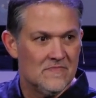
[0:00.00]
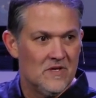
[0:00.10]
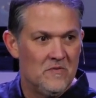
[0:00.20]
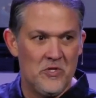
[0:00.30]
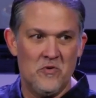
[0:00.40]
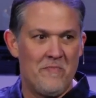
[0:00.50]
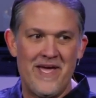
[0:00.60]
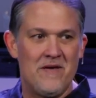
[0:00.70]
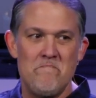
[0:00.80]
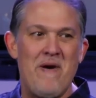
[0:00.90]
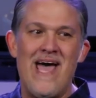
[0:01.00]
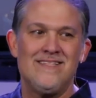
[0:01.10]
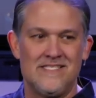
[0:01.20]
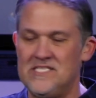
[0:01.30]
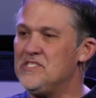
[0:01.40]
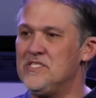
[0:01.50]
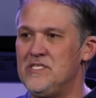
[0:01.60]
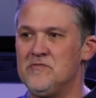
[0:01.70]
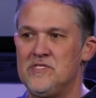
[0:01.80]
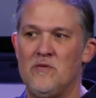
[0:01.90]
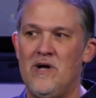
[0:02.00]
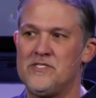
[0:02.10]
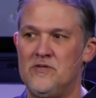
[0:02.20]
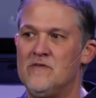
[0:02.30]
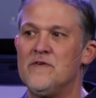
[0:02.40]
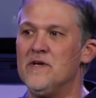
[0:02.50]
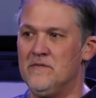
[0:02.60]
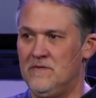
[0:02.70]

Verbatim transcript: When you were making bad decisions, He was still watching over you.